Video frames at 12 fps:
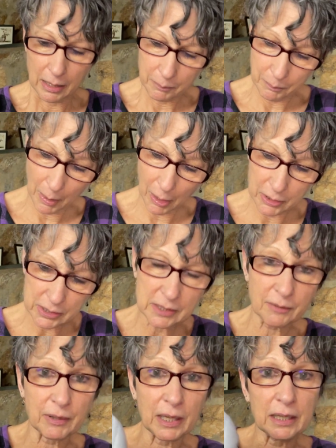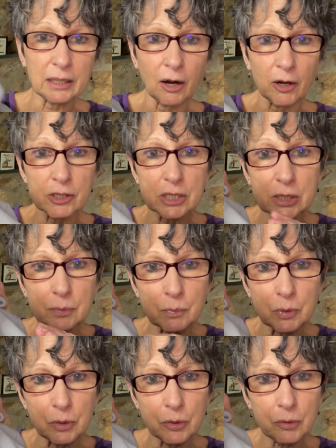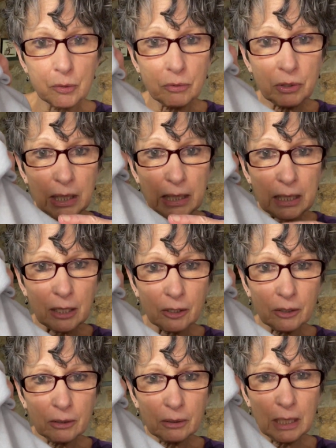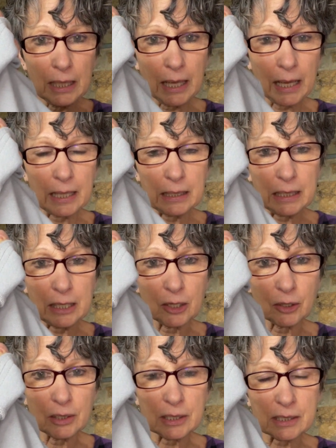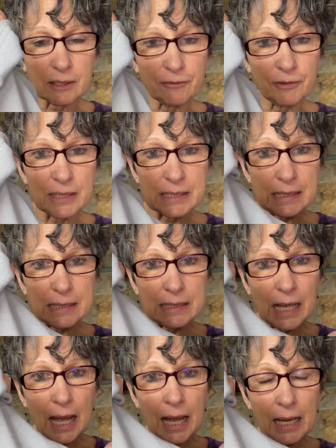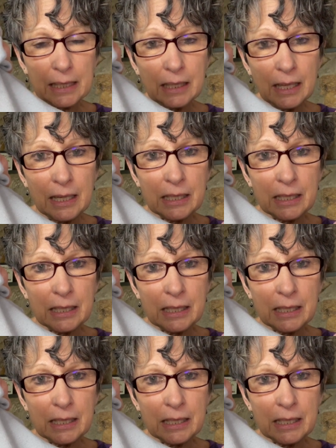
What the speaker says: parts of it are smooth here, and here is the fuzzy side.